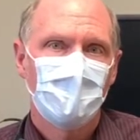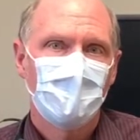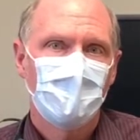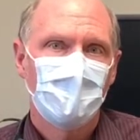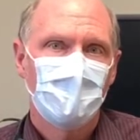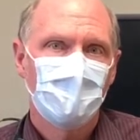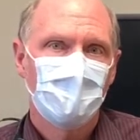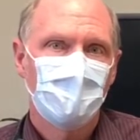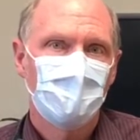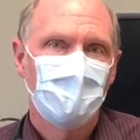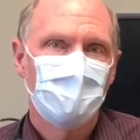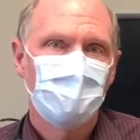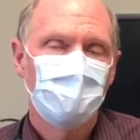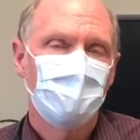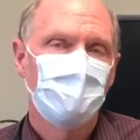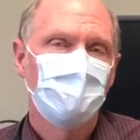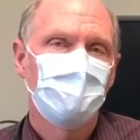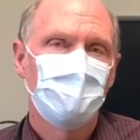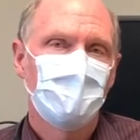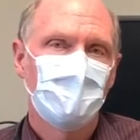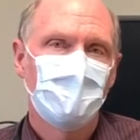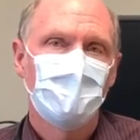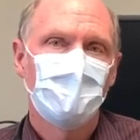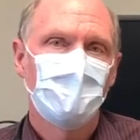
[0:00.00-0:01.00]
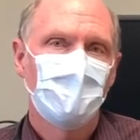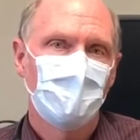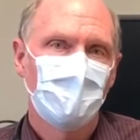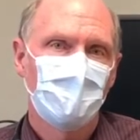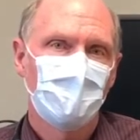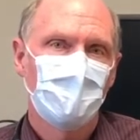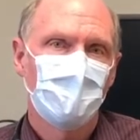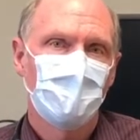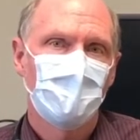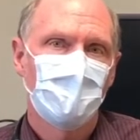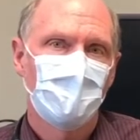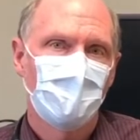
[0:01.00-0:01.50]
illnesses in
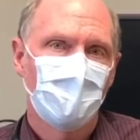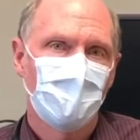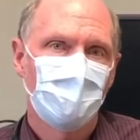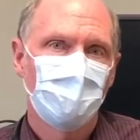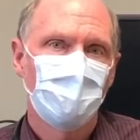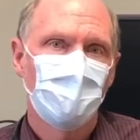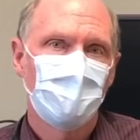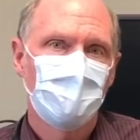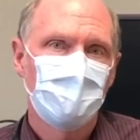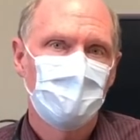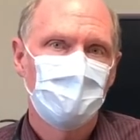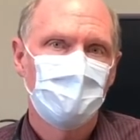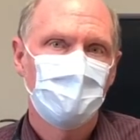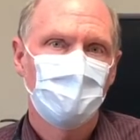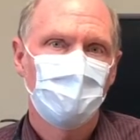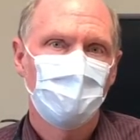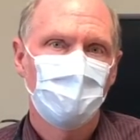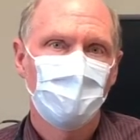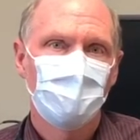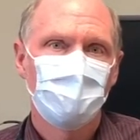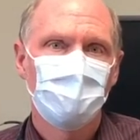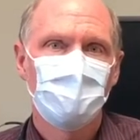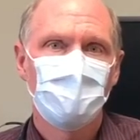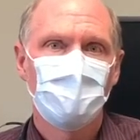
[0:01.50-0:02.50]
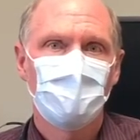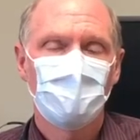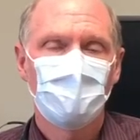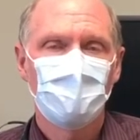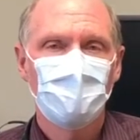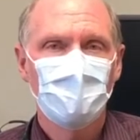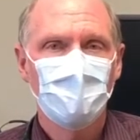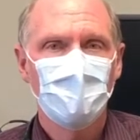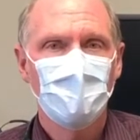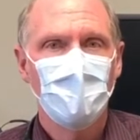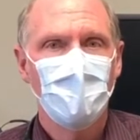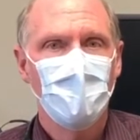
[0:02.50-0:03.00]
our emergency rooms that are a
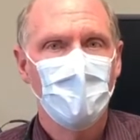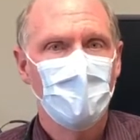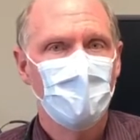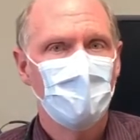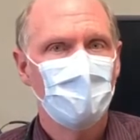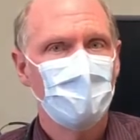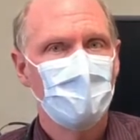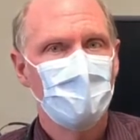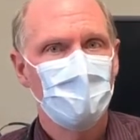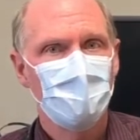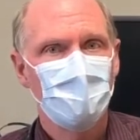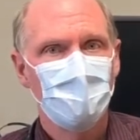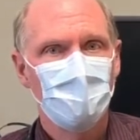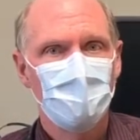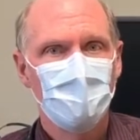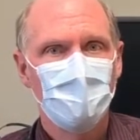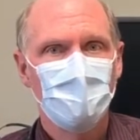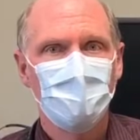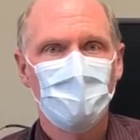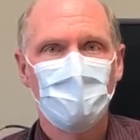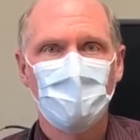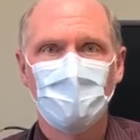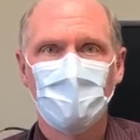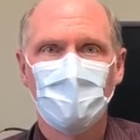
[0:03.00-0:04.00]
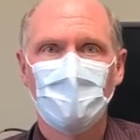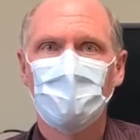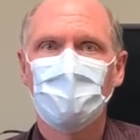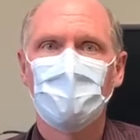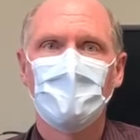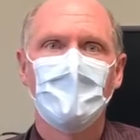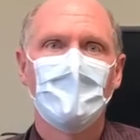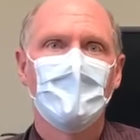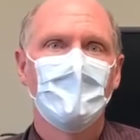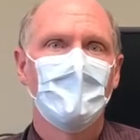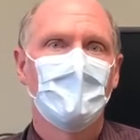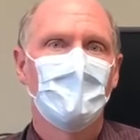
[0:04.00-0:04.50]
little higher acuity from
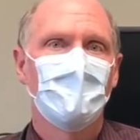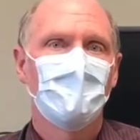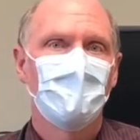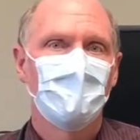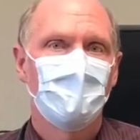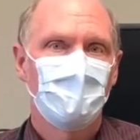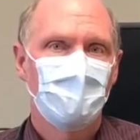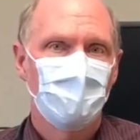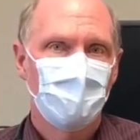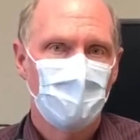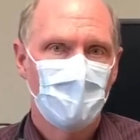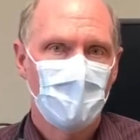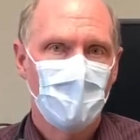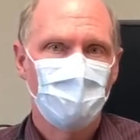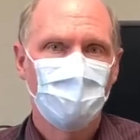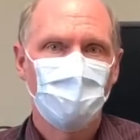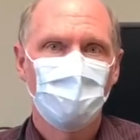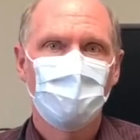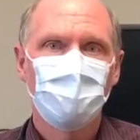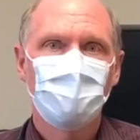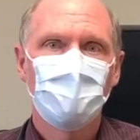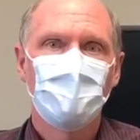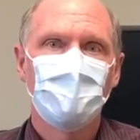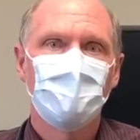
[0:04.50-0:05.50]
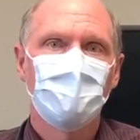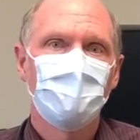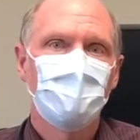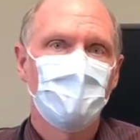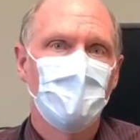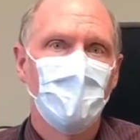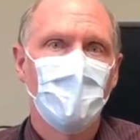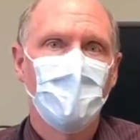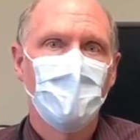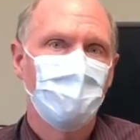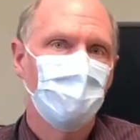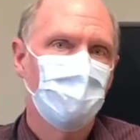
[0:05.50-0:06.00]
problems that have
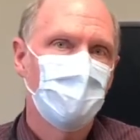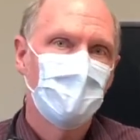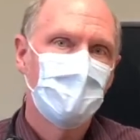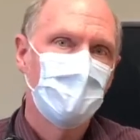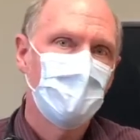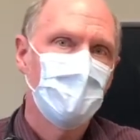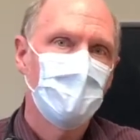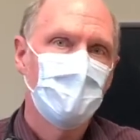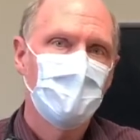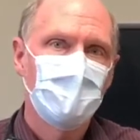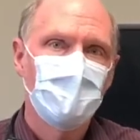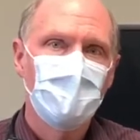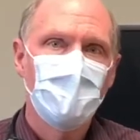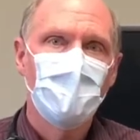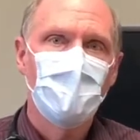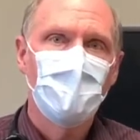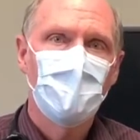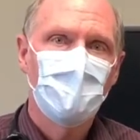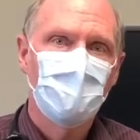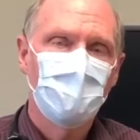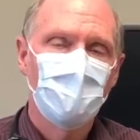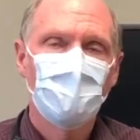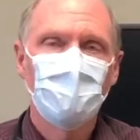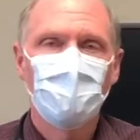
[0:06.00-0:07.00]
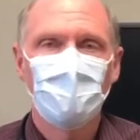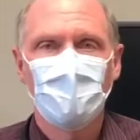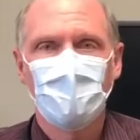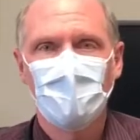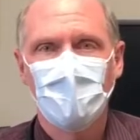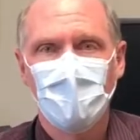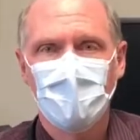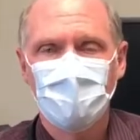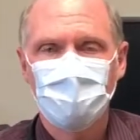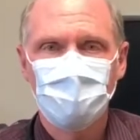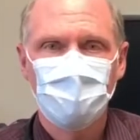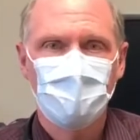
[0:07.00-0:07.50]
not been taken care of over the
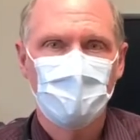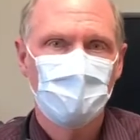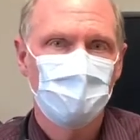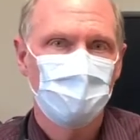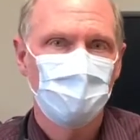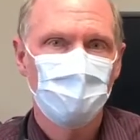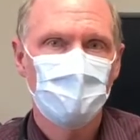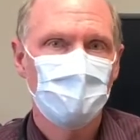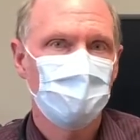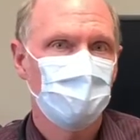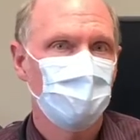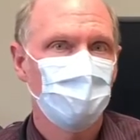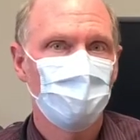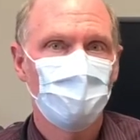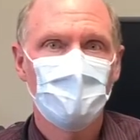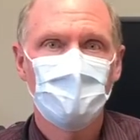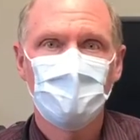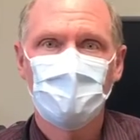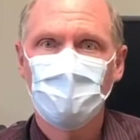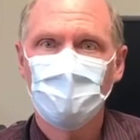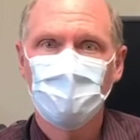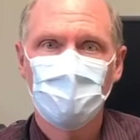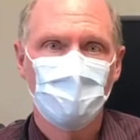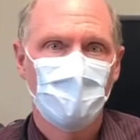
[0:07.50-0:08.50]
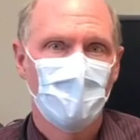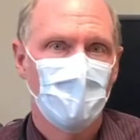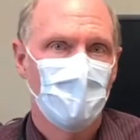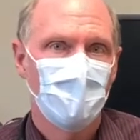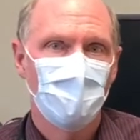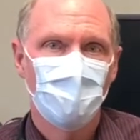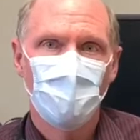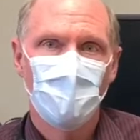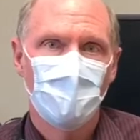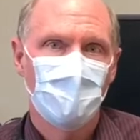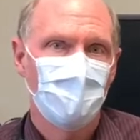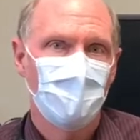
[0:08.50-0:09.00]
last 6 weeks, and we do not
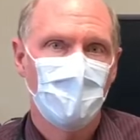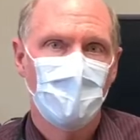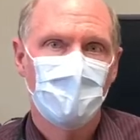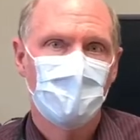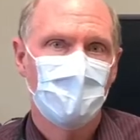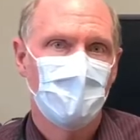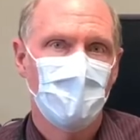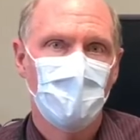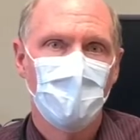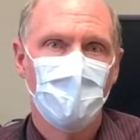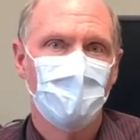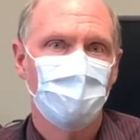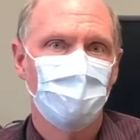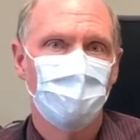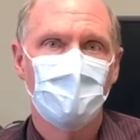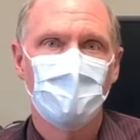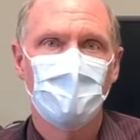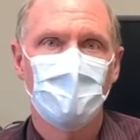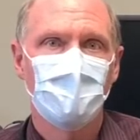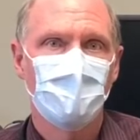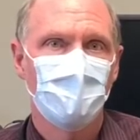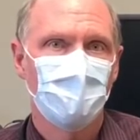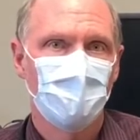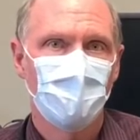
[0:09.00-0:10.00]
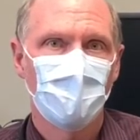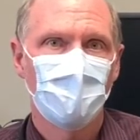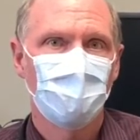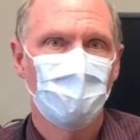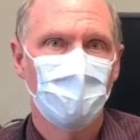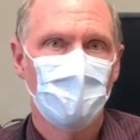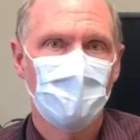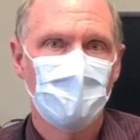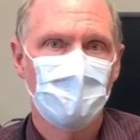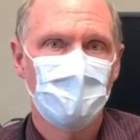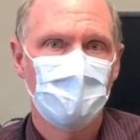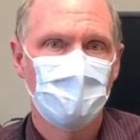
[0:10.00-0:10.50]
want that to happen to any of our
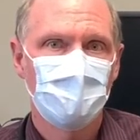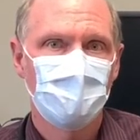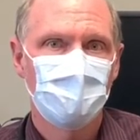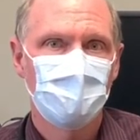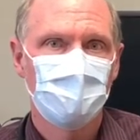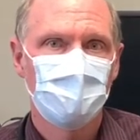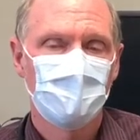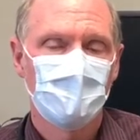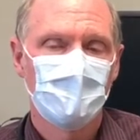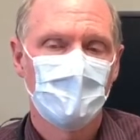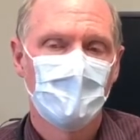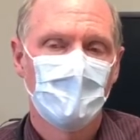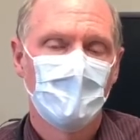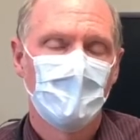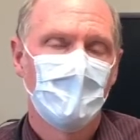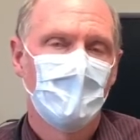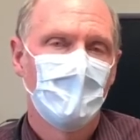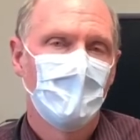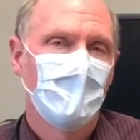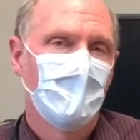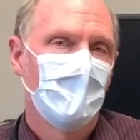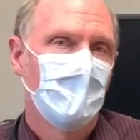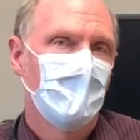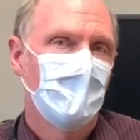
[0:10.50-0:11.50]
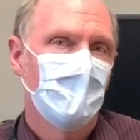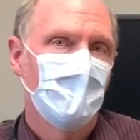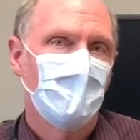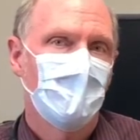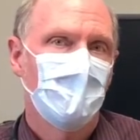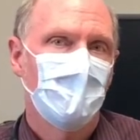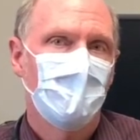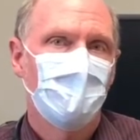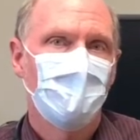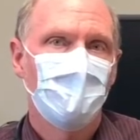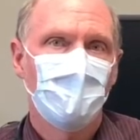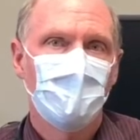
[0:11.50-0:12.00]
patients.
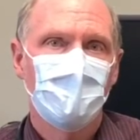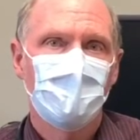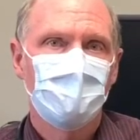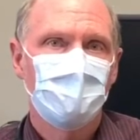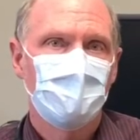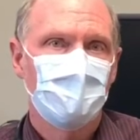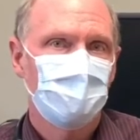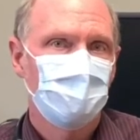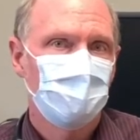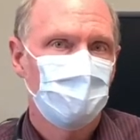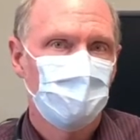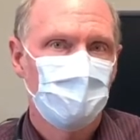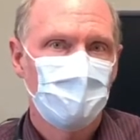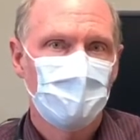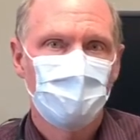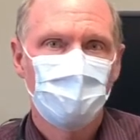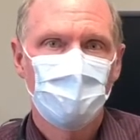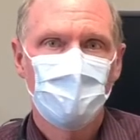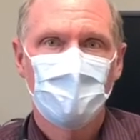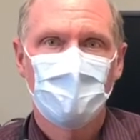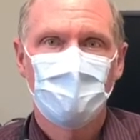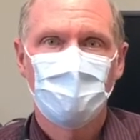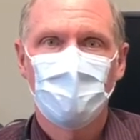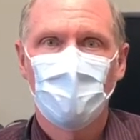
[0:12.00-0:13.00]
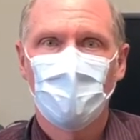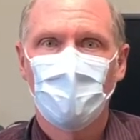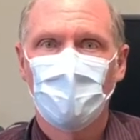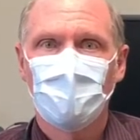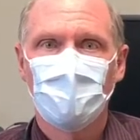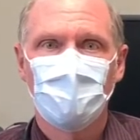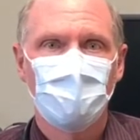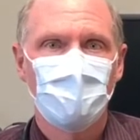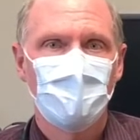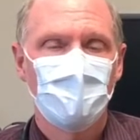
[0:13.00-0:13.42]
I think it's extremely important that we